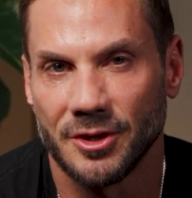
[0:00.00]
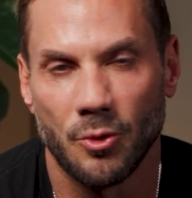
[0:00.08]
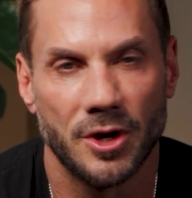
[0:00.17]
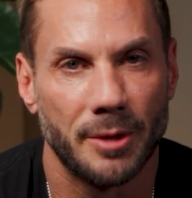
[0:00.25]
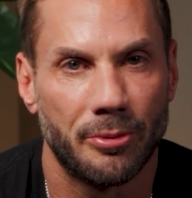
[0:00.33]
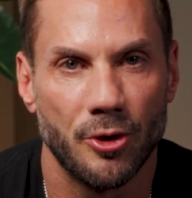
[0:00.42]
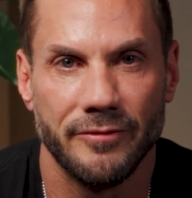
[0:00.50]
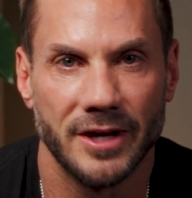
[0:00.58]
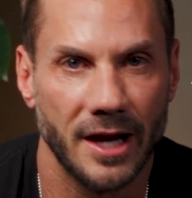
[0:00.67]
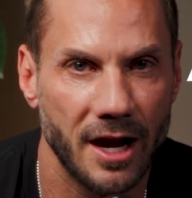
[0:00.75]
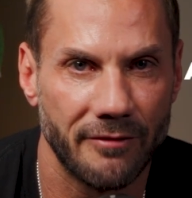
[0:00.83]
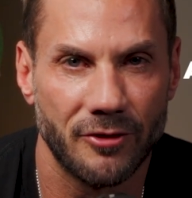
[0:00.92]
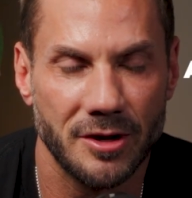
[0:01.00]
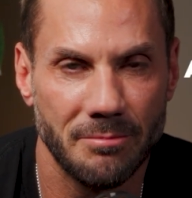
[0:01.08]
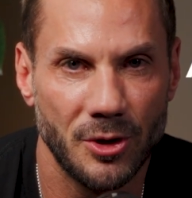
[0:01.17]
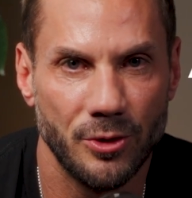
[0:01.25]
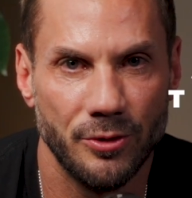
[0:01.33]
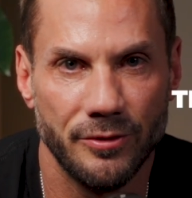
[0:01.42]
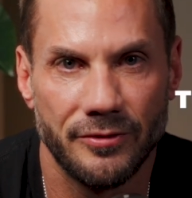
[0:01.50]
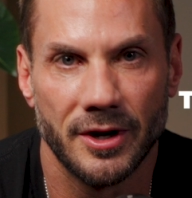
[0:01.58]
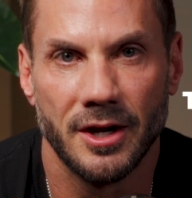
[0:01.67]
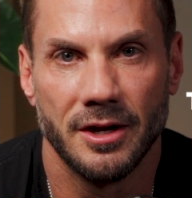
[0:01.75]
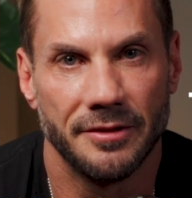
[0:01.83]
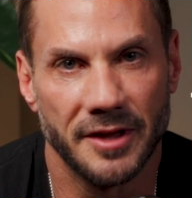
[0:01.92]
the one approving every move,
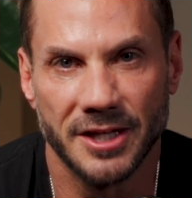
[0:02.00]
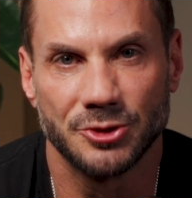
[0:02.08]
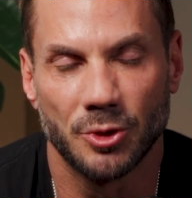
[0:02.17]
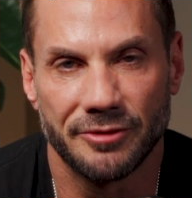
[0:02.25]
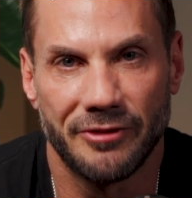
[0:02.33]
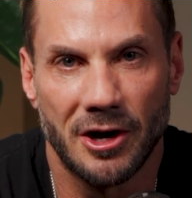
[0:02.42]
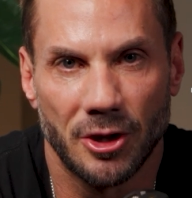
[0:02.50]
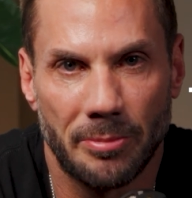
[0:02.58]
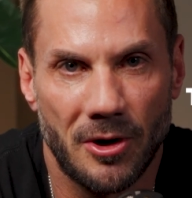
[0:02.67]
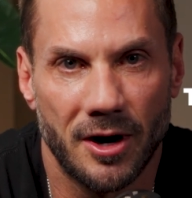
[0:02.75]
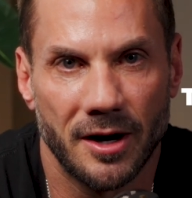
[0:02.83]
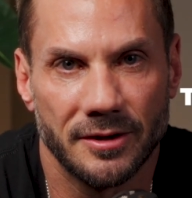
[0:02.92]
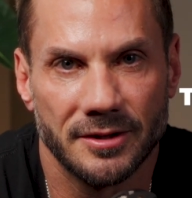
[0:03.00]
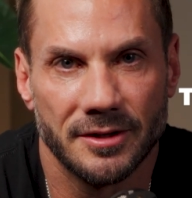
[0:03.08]
things would fall apart.